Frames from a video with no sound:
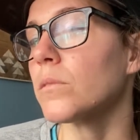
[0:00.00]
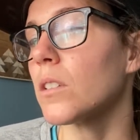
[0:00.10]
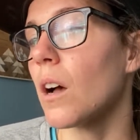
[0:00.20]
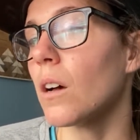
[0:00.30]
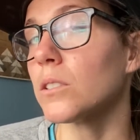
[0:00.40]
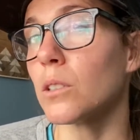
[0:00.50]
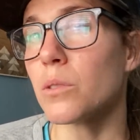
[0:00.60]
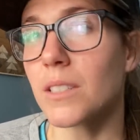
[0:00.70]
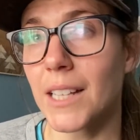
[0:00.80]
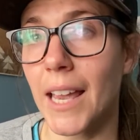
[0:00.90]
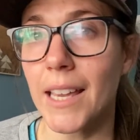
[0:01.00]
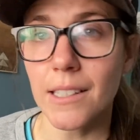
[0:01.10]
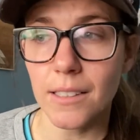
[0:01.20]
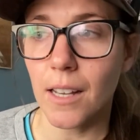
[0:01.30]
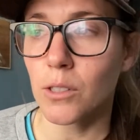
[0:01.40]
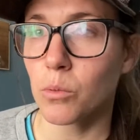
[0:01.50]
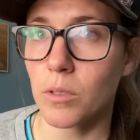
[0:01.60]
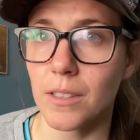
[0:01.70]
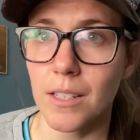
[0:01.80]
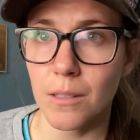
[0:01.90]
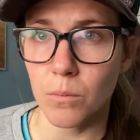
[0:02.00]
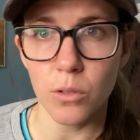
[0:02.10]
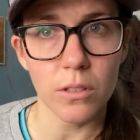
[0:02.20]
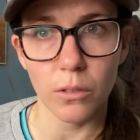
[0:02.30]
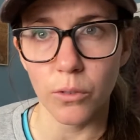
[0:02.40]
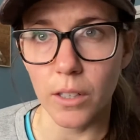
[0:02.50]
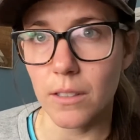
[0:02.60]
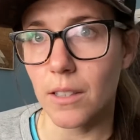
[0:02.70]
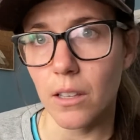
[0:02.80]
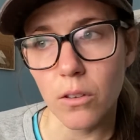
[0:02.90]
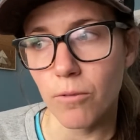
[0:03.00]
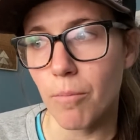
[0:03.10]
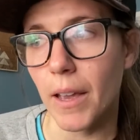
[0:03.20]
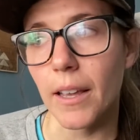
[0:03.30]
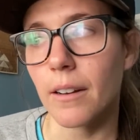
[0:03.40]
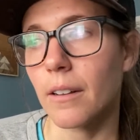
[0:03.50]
Also stay in touch with these music friends that you've made.